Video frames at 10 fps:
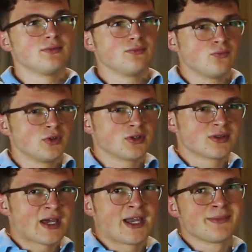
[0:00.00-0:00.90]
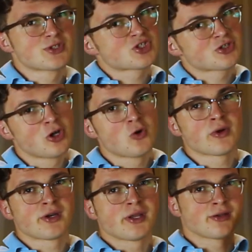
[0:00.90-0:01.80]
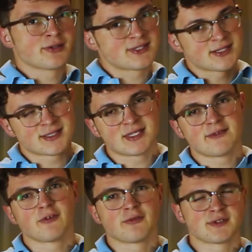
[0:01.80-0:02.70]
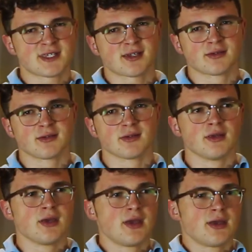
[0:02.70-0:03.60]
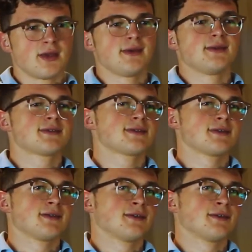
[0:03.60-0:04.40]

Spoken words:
with the time slower than a 1/60th of a second. It's